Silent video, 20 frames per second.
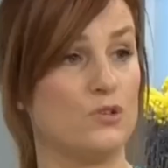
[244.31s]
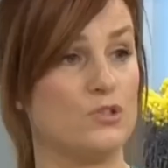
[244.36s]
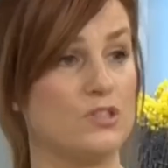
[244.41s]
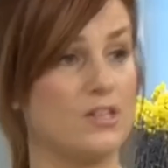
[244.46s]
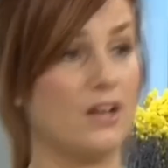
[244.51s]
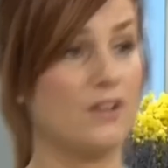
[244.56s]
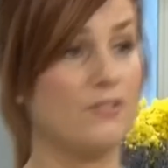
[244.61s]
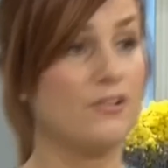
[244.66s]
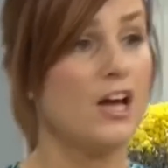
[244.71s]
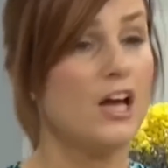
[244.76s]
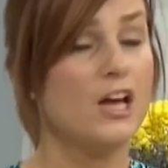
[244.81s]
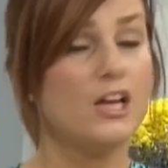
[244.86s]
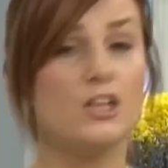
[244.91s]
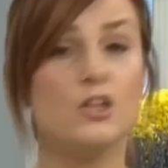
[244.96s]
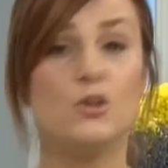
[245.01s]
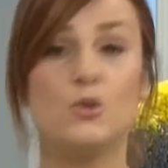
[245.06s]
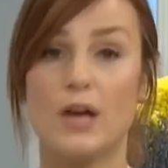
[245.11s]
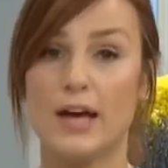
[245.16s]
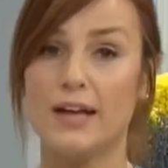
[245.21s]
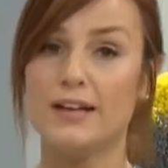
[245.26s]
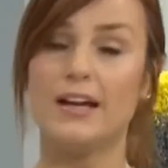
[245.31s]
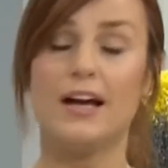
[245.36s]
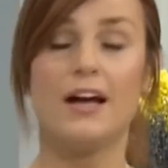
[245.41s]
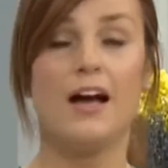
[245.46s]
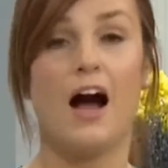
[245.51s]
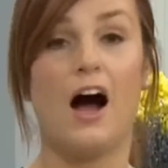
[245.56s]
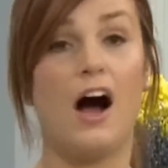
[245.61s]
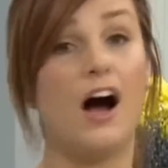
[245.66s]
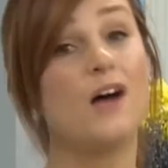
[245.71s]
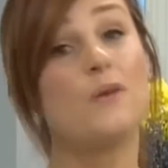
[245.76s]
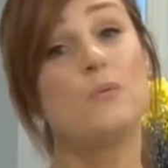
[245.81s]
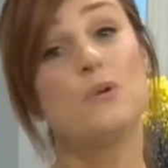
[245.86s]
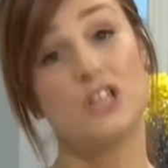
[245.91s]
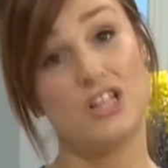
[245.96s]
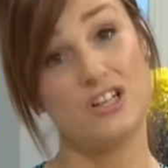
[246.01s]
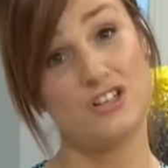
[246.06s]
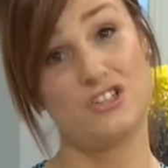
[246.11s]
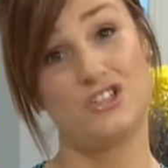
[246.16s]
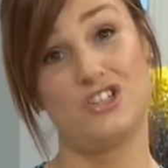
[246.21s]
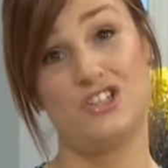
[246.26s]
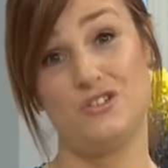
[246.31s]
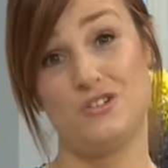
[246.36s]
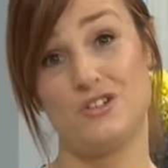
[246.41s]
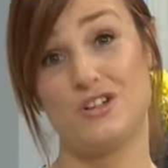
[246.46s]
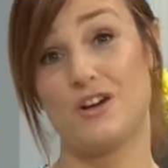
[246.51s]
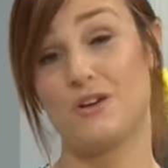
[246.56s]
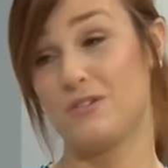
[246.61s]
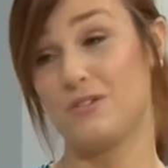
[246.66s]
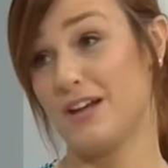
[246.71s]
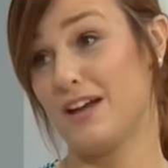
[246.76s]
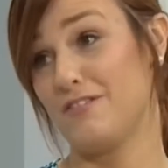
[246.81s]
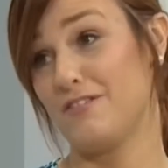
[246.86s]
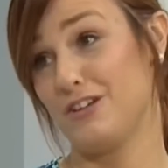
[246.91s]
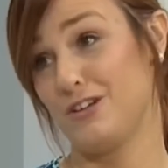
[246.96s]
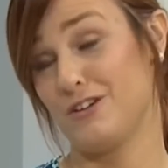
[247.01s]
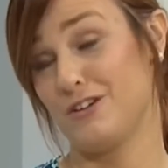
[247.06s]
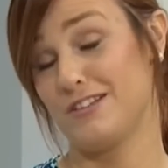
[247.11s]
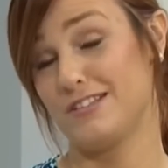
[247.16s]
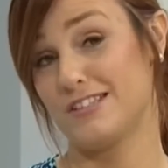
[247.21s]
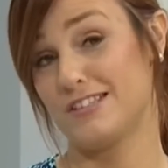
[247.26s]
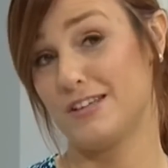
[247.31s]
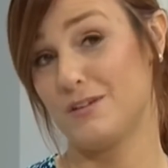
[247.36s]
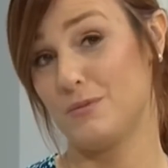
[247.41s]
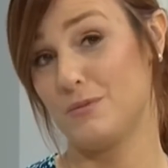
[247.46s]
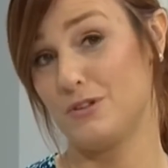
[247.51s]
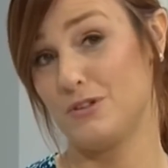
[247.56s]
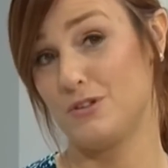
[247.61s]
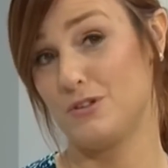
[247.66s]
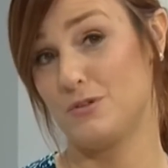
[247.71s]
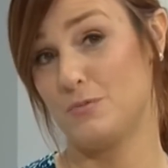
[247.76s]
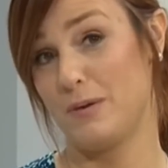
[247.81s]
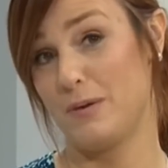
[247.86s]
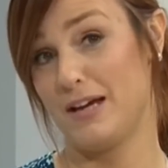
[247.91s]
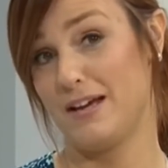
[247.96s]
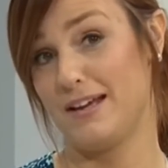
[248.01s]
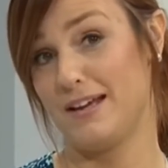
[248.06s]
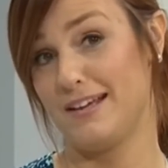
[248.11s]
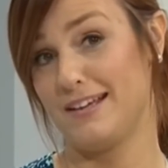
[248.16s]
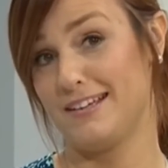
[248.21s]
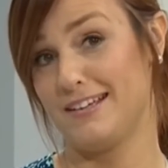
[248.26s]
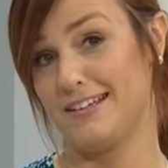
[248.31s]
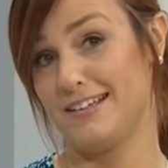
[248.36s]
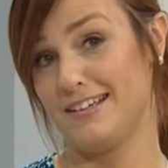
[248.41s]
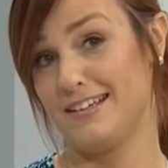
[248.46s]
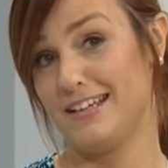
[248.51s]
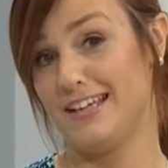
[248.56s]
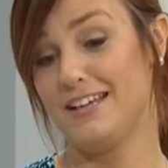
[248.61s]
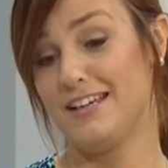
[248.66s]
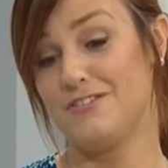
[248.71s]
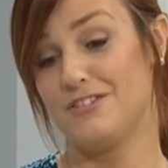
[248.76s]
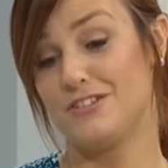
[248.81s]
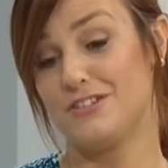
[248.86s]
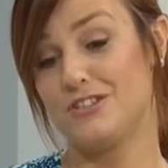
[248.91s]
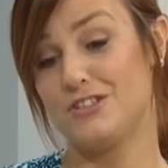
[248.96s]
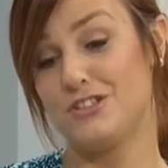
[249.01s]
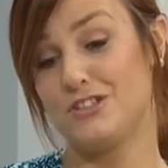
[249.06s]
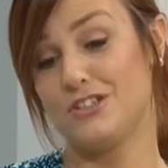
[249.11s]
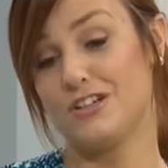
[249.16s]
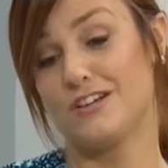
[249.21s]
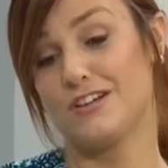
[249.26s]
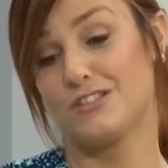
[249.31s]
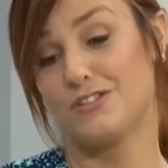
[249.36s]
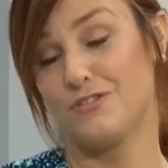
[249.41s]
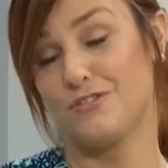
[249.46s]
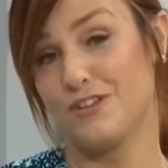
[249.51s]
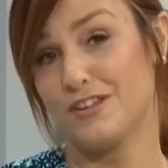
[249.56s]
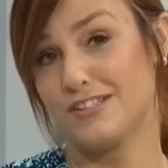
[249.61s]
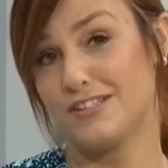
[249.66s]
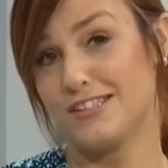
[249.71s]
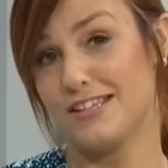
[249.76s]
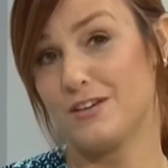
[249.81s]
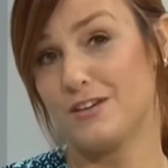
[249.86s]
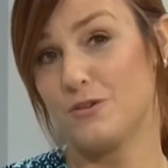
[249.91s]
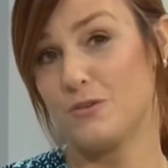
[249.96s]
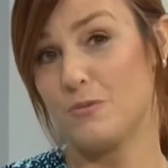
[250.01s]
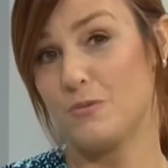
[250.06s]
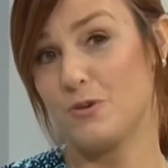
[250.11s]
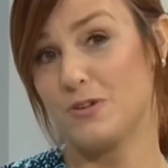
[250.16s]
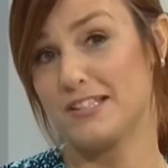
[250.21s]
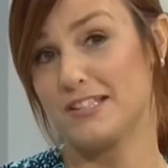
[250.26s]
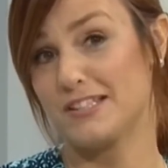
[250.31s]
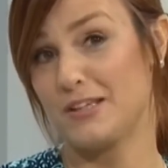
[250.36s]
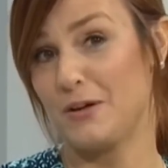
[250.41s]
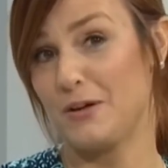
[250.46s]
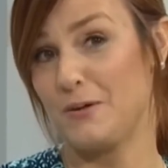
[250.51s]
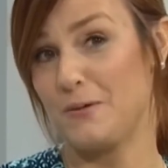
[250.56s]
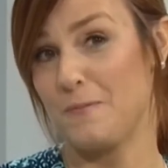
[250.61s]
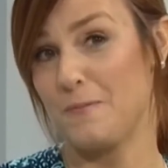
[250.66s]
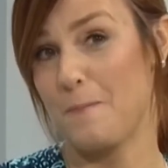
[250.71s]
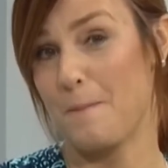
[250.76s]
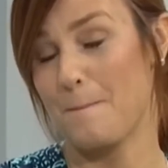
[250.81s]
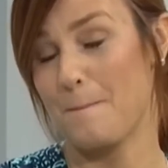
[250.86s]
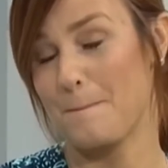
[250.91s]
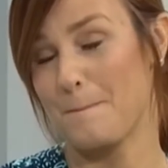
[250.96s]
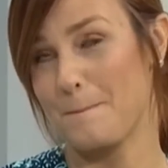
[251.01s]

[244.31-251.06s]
for yourself, I would urge you to go and have a look and see what you'd pay, even just for the serum on its own.